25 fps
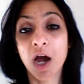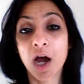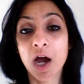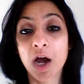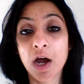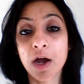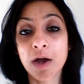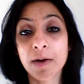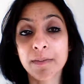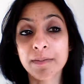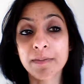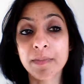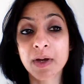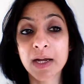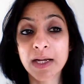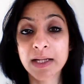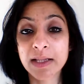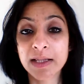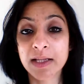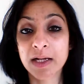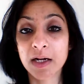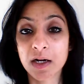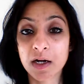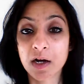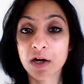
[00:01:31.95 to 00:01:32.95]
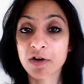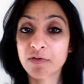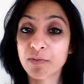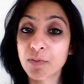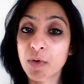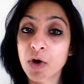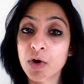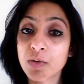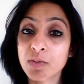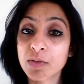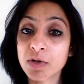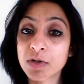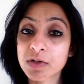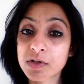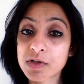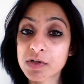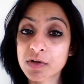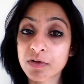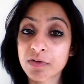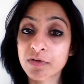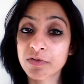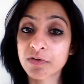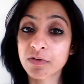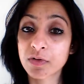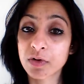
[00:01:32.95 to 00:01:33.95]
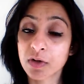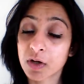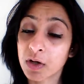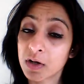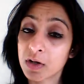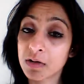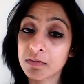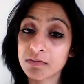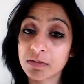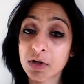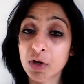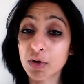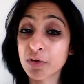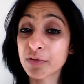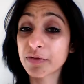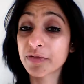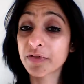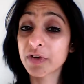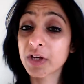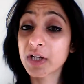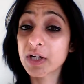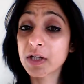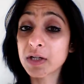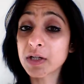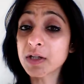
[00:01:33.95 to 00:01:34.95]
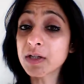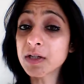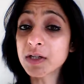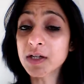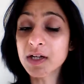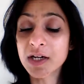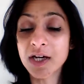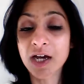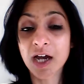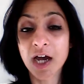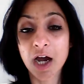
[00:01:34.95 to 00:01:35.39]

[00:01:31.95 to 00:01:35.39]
um, in that kind of moment of uh, low feeling.